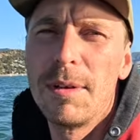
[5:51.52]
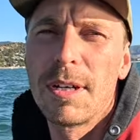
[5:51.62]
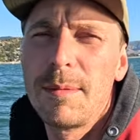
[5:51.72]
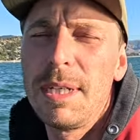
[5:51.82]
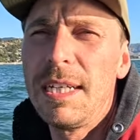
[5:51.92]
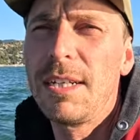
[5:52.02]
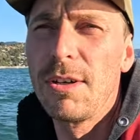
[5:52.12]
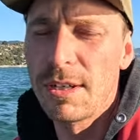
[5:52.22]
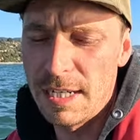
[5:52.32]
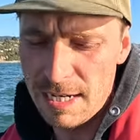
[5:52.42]
we're not going to be
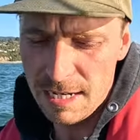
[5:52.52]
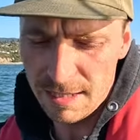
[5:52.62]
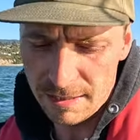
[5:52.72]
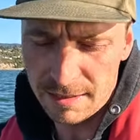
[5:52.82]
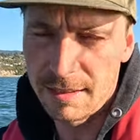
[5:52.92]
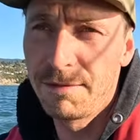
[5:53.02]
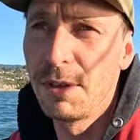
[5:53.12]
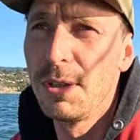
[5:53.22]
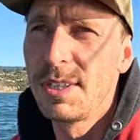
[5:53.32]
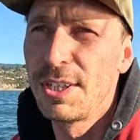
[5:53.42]
cooking any of this
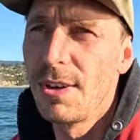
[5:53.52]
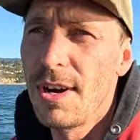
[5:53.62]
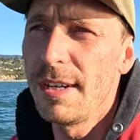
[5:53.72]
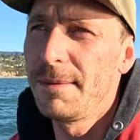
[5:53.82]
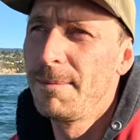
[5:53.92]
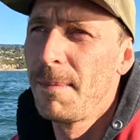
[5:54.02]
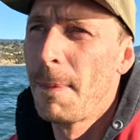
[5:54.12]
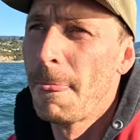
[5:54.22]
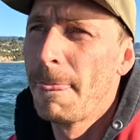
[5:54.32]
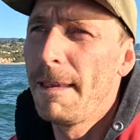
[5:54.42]
food tonight
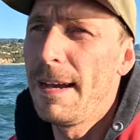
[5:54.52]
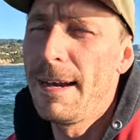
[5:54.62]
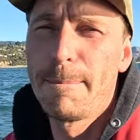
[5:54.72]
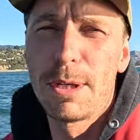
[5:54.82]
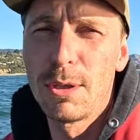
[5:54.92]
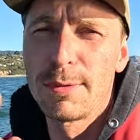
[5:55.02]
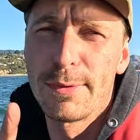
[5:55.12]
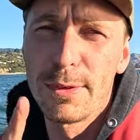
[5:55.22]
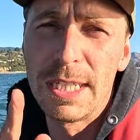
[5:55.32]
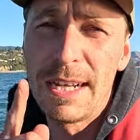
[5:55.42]
um, because
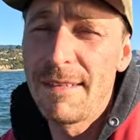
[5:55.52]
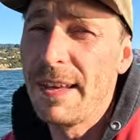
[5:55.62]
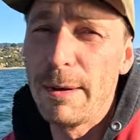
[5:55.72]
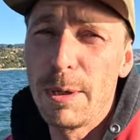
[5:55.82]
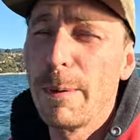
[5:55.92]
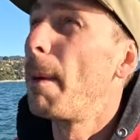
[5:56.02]
we've already done that. We are